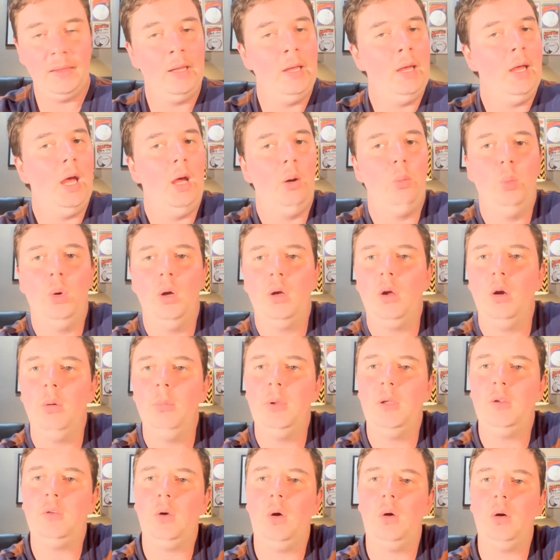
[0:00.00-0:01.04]
and we're going to
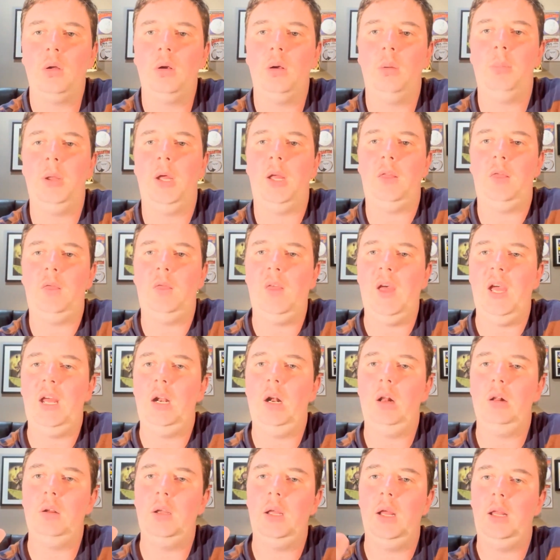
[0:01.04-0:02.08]
be talking about
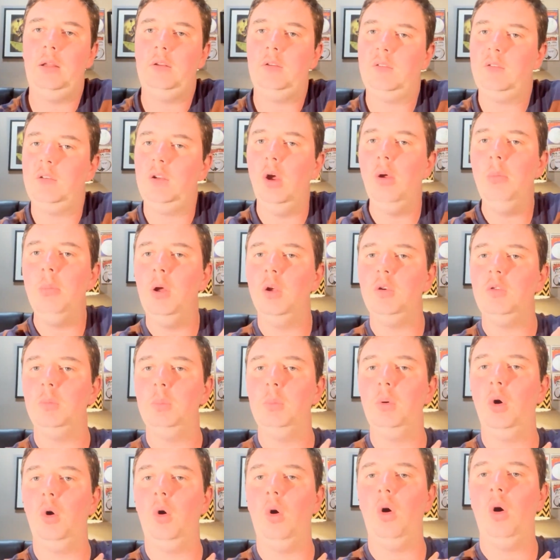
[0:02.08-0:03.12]
that and so much
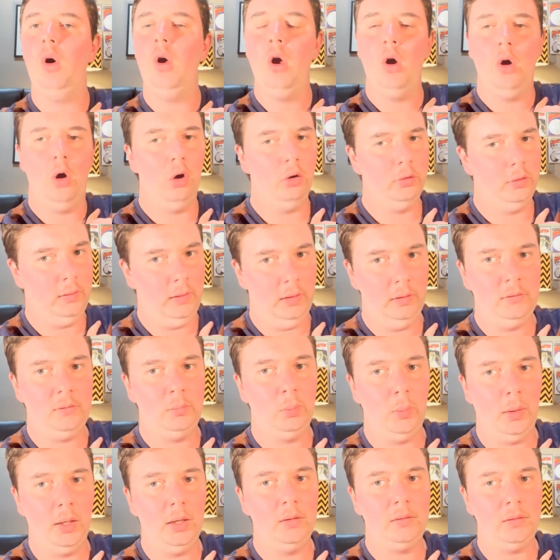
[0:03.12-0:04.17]
more on this
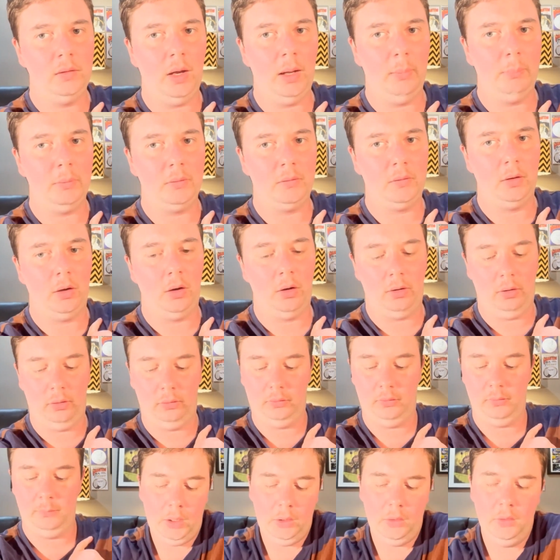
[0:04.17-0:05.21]
week's episode.
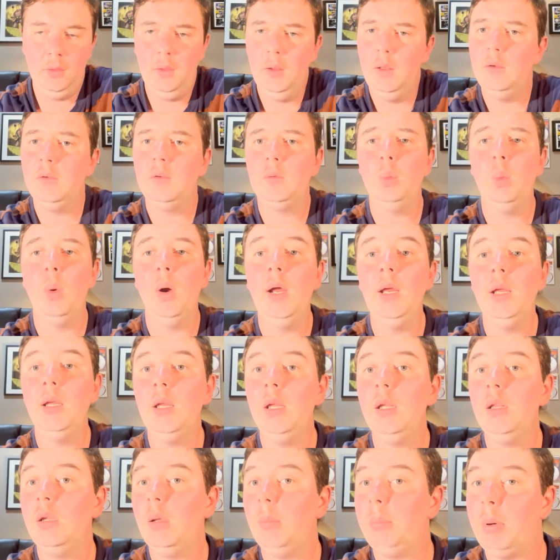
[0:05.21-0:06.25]
This week
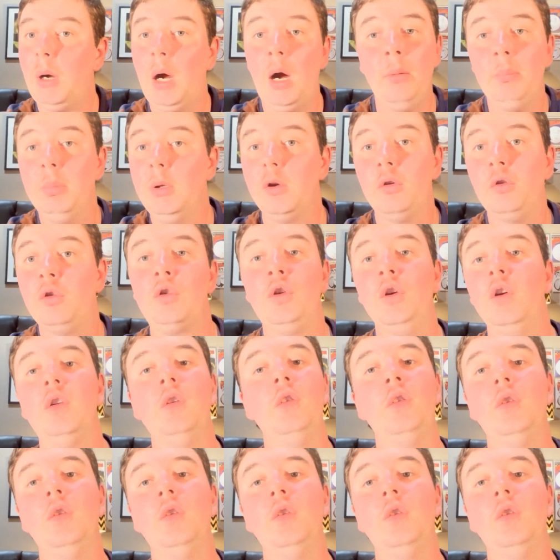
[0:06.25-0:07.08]
in the publisher's